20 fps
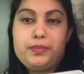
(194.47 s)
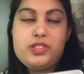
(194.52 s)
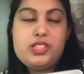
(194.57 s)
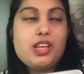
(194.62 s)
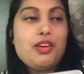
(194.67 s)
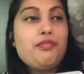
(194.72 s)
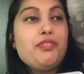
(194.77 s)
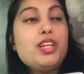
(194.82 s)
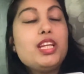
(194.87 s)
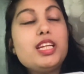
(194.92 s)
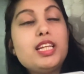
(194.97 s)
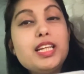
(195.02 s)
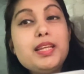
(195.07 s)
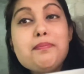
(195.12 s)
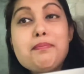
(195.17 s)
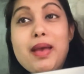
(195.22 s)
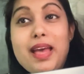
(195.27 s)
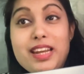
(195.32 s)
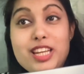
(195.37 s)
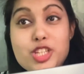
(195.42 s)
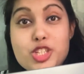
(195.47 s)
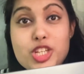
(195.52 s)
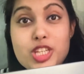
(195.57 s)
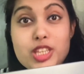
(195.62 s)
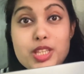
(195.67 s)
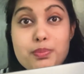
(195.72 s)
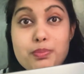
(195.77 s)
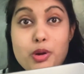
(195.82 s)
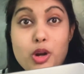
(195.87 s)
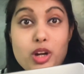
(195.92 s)
definitely managing
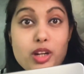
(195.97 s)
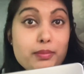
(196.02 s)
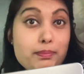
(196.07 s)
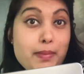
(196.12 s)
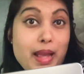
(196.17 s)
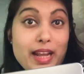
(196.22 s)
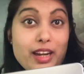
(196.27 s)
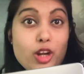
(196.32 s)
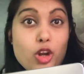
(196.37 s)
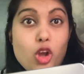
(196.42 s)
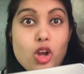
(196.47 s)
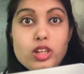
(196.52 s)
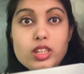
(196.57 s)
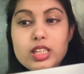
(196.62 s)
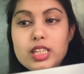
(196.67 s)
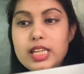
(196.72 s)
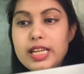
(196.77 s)
the product backlog